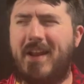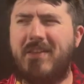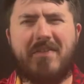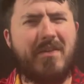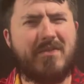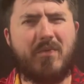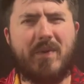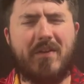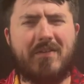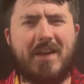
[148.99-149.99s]
I thought that was a
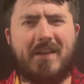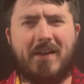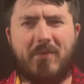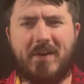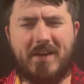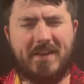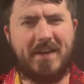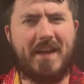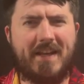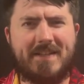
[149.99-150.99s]
weird thing. Like when he did the
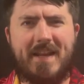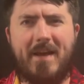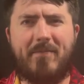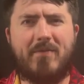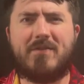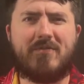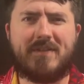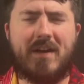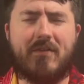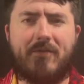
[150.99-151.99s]
neck snap, there was no
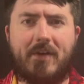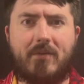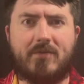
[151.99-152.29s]
sound effect.